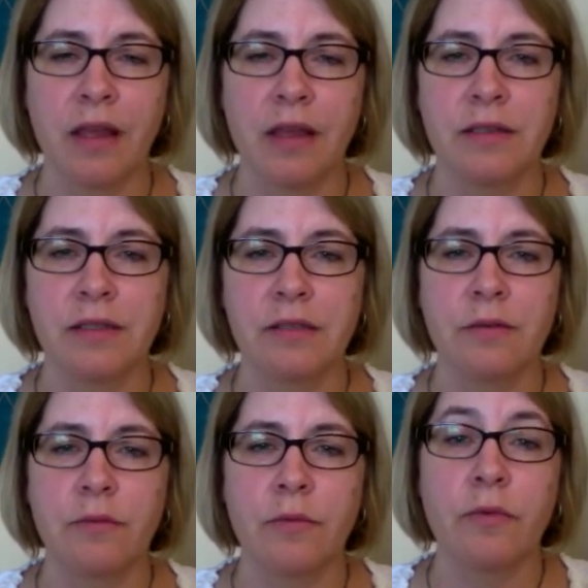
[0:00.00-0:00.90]
is,
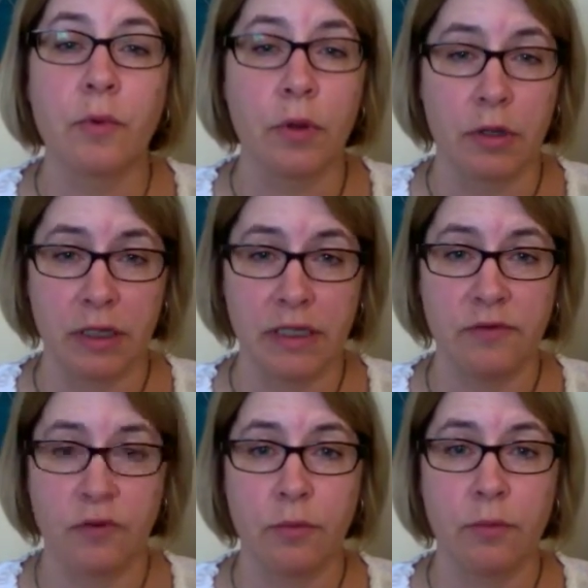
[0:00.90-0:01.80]
at
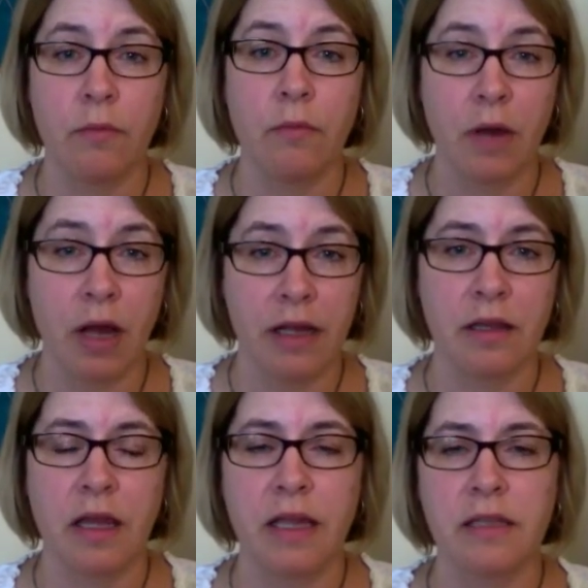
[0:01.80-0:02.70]
least for my
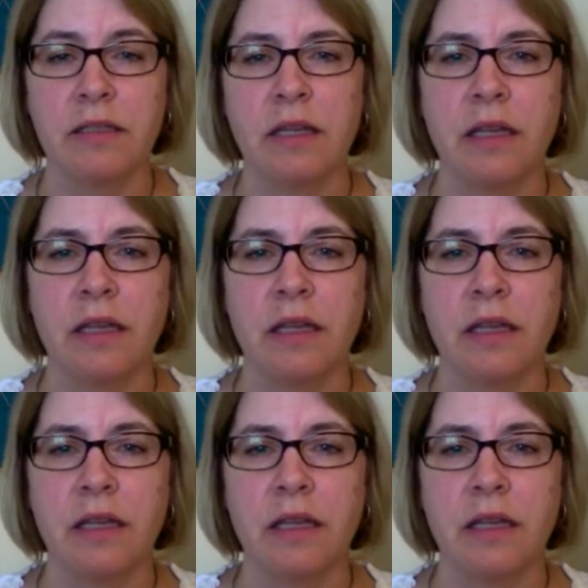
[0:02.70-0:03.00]
clients,